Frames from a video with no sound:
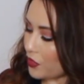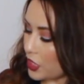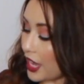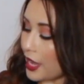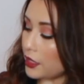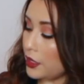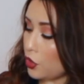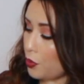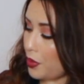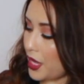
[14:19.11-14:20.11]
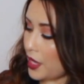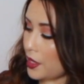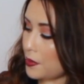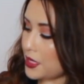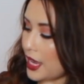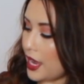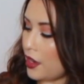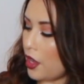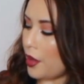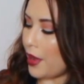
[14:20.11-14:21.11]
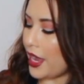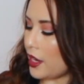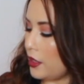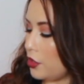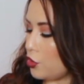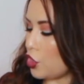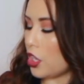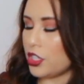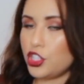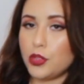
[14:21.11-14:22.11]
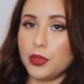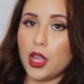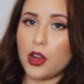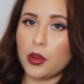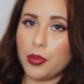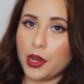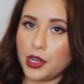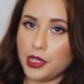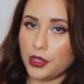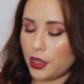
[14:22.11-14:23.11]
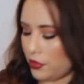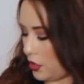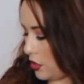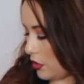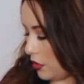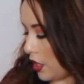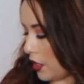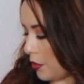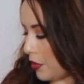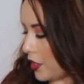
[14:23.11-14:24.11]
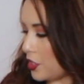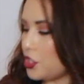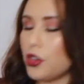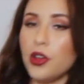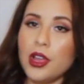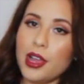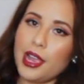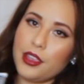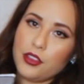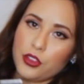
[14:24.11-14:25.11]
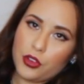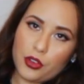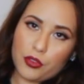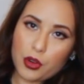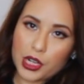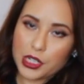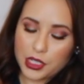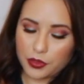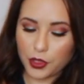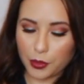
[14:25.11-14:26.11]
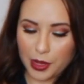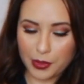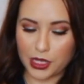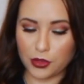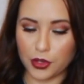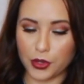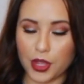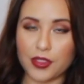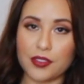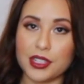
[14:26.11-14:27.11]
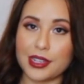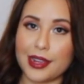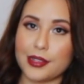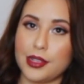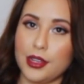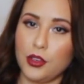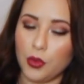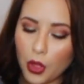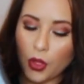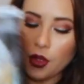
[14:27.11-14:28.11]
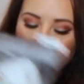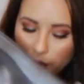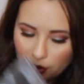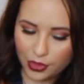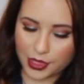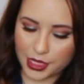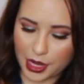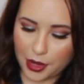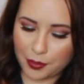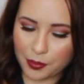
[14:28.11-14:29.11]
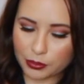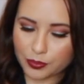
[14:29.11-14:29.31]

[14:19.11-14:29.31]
Yeah, little bibs, and I got a little chocolate chip Lara bar. He loves those little Lara bars. So of course, if you're a mommy, you have to have snacks on you all the time.